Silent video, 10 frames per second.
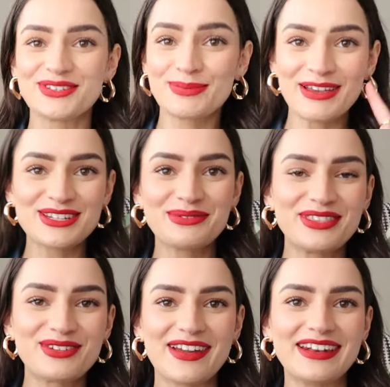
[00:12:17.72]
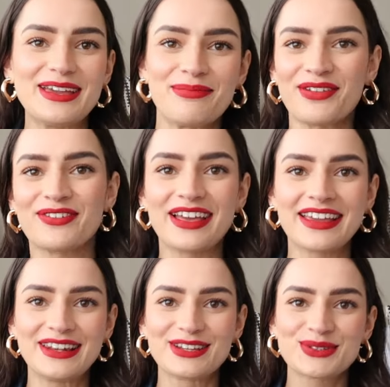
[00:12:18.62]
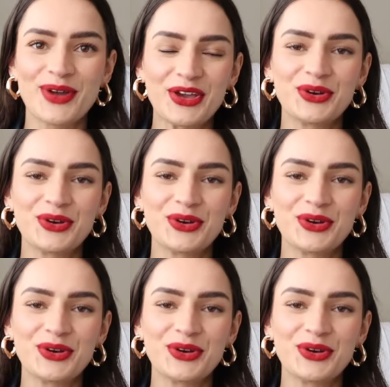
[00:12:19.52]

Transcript: especially with the red lip. I feel like it looks quite